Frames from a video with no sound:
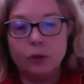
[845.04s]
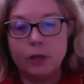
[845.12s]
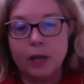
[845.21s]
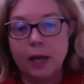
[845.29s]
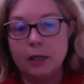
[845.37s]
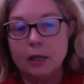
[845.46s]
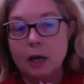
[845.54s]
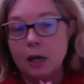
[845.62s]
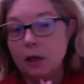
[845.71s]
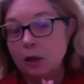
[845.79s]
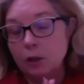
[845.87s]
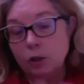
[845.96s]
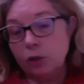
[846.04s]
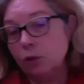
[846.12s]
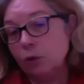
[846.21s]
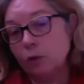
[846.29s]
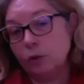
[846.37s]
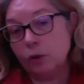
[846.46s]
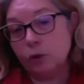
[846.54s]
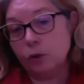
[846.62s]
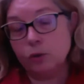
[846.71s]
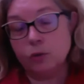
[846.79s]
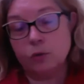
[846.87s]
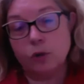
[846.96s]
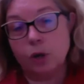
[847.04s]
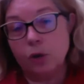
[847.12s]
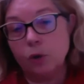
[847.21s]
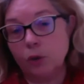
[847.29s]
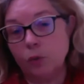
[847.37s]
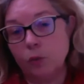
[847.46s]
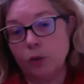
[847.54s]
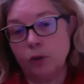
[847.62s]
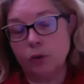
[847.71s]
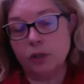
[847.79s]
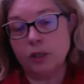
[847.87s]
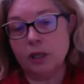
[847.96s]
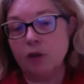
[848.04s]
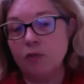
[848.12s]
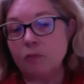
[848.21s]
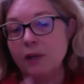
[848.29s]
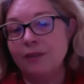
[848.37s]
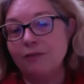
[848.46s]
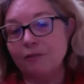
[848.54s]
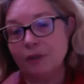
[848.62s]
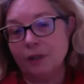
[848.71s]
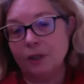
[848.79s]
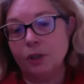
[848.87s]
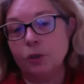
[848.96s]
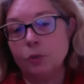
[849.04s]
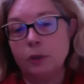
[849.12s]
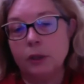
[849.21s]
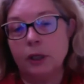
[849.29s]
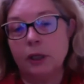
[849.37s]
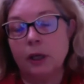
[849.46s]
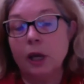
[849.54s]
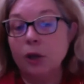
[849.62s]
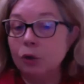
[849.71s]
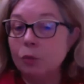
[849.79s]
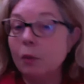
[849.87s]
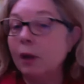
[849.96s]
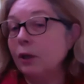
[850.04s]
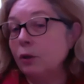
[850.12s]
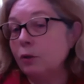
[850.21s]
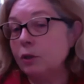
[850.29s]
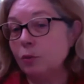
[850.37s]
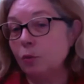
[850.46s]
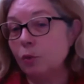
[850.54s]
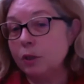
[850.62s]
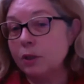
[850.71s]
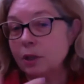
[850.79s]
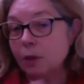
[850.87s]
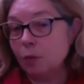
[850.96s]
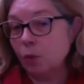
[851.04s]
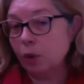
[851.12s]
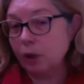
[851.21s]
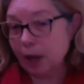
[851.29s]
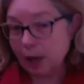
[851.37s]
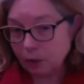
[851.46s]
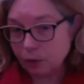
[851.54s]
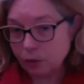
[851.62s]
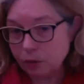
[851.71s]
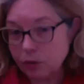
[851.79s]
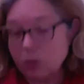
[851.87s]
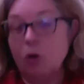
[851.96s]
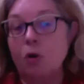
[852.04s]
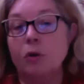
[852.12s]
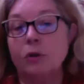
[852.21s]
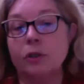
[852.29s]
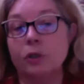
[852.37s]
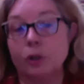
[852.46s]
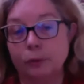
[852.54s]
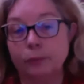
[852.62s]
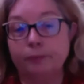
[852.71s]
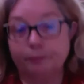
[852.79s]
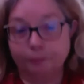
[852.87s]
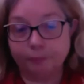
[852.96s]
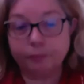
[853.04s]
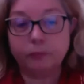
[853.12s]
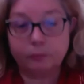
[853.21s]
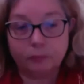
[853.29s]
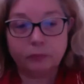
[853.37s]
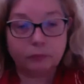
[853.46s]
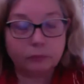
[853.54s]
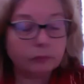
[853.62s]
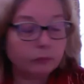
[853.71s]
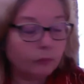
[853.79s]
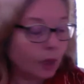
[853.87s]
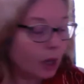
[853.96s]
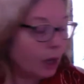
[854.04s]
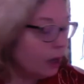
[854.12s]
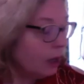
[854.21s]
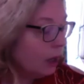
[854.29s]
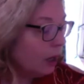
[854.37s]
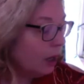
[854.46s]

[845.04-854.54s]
that you'll use not only with yourself, but eventually you might use it with someone else also. Okay,